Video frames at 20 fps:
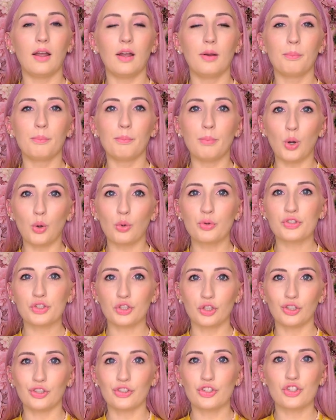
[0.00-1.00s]
most
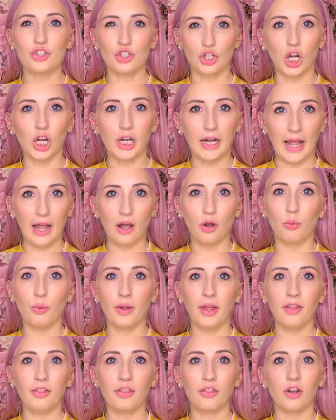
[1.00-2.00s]
girls start out
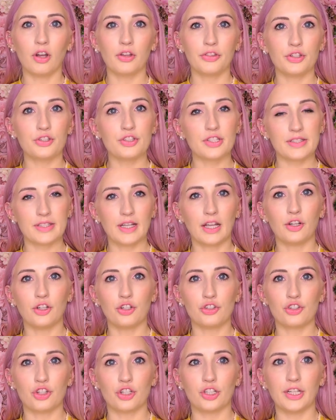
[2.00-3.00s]
with on their designer
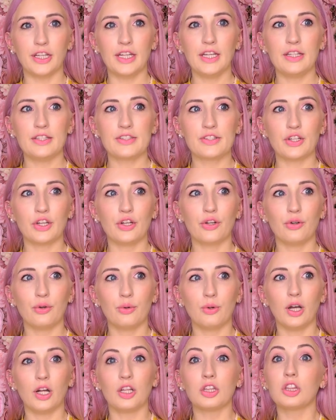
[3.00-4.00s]
journey
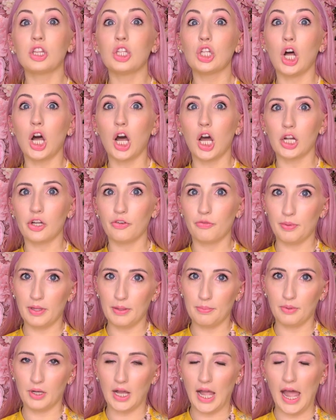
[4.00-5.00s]
so a lot of
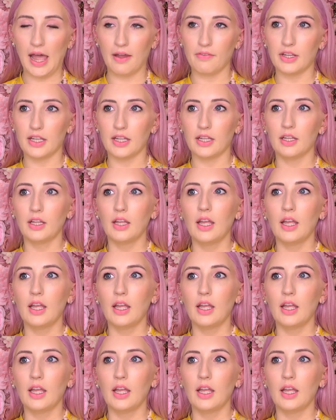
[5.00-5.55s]
people have it